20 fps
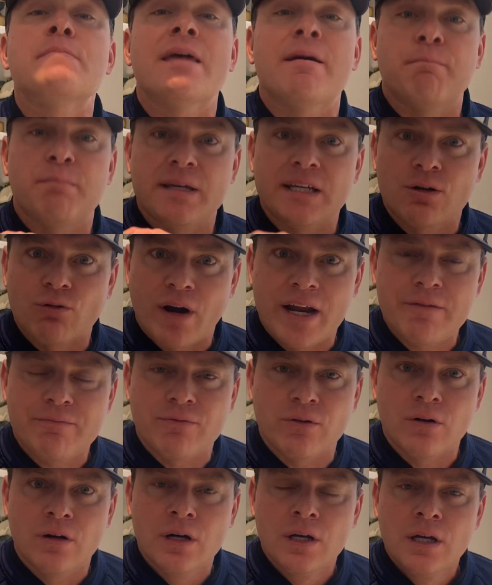and be
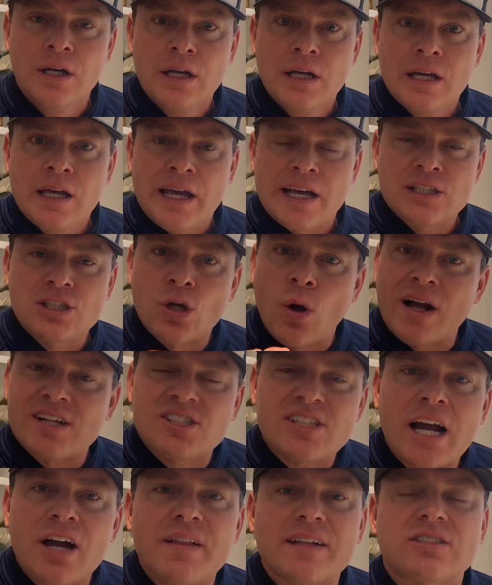grateful. And so I
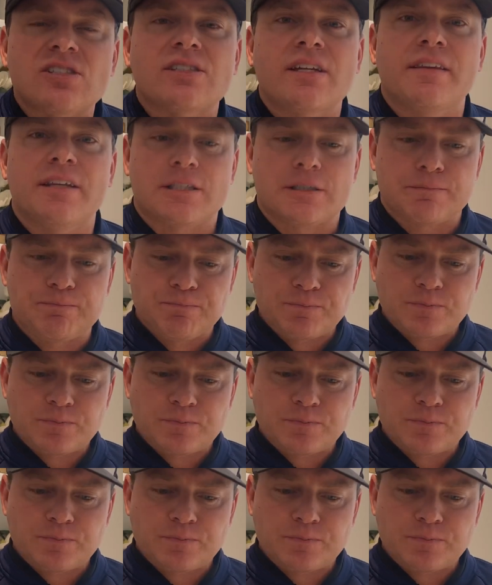say all that to say this.